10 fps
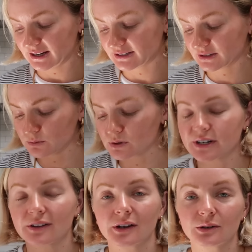and I walked
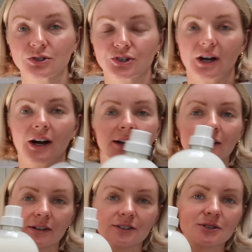down the laundry
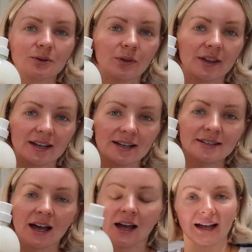aisle and saw
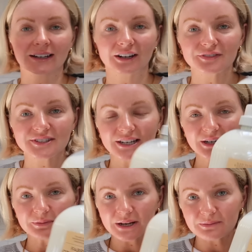these, and I've
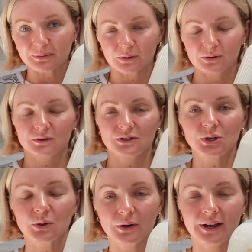seen people
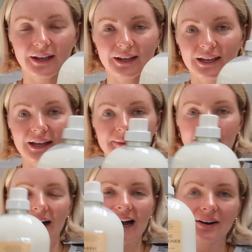talking
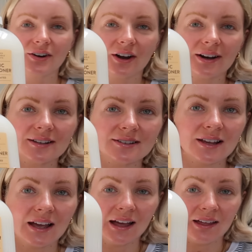about how nice
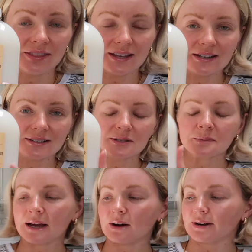these
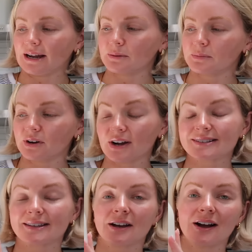smell and how
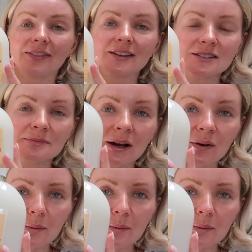nice they are, and they smell